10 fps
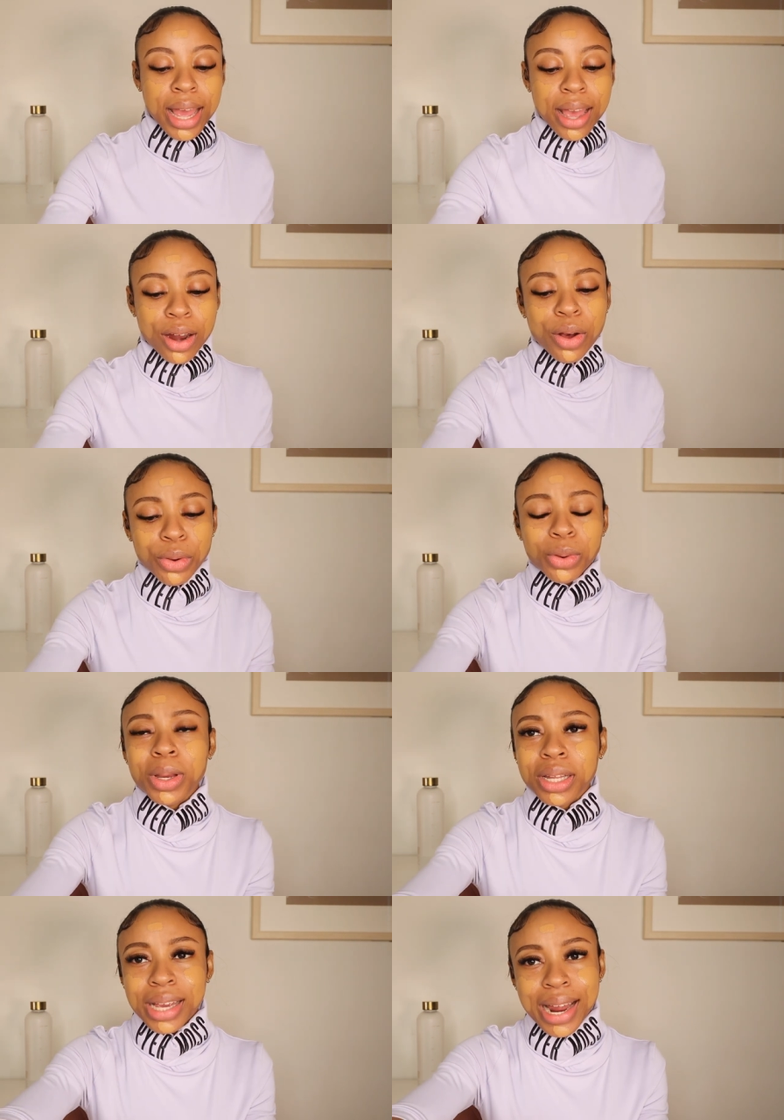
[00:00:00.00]
And oh,
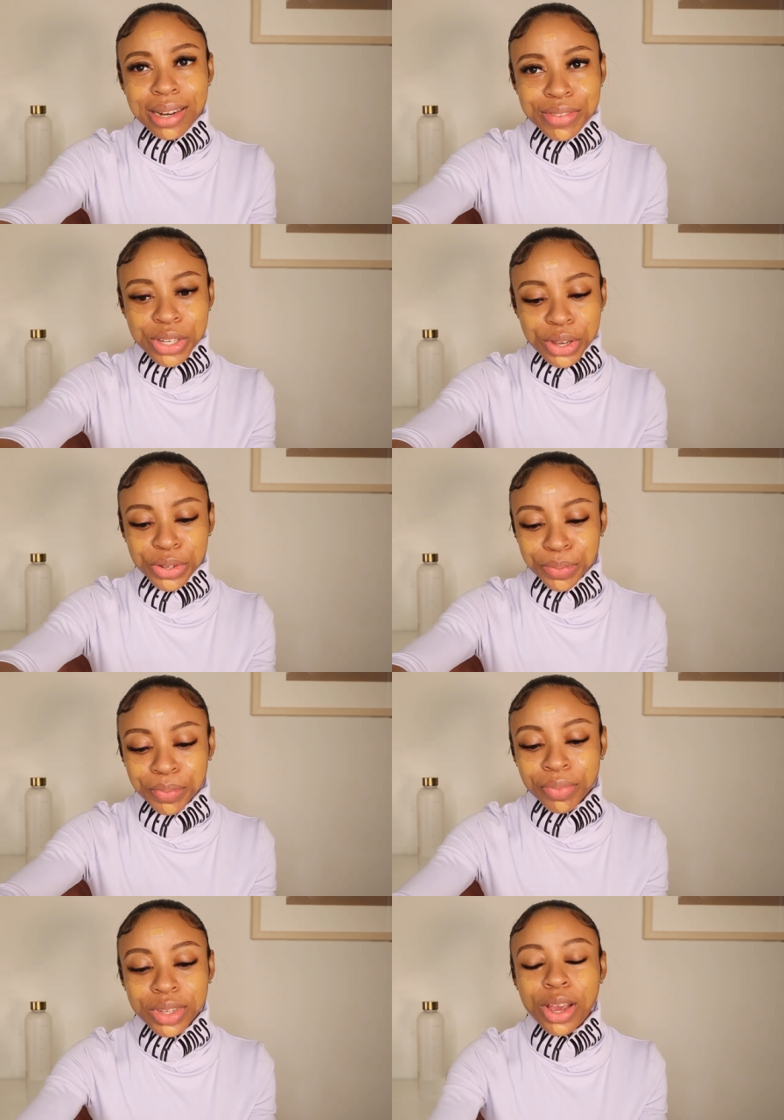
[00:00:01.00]
quickly, I didn't even tell you.
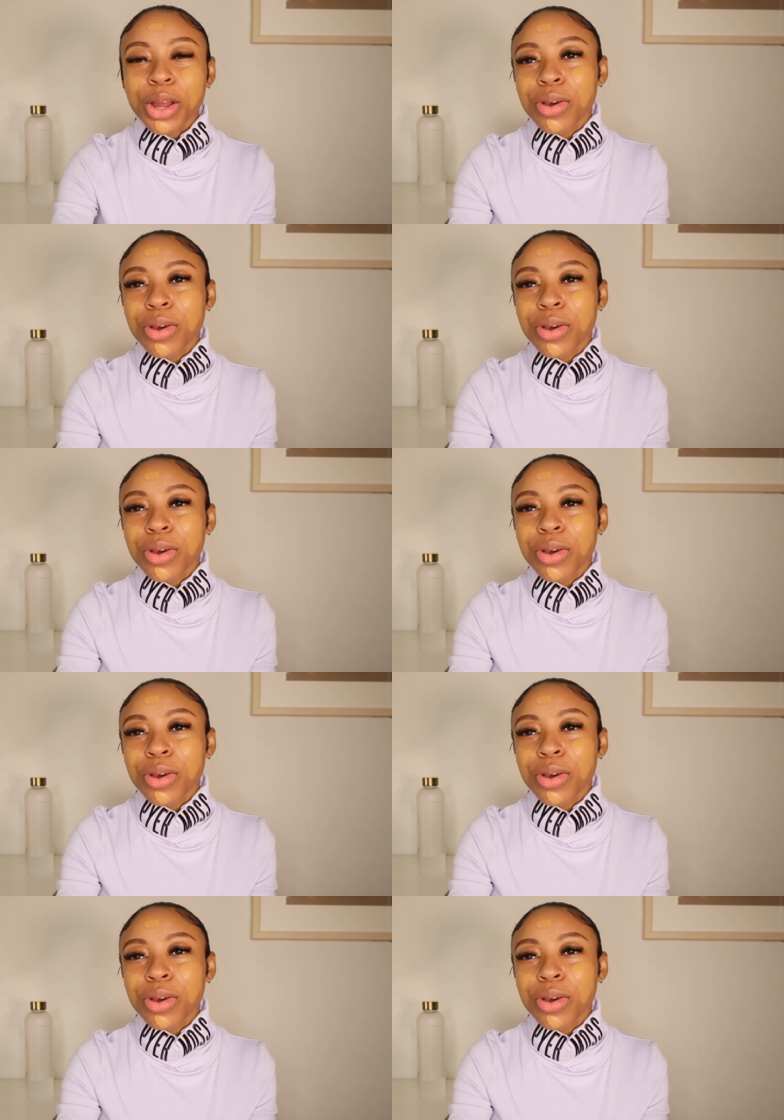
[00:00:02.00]
Y'all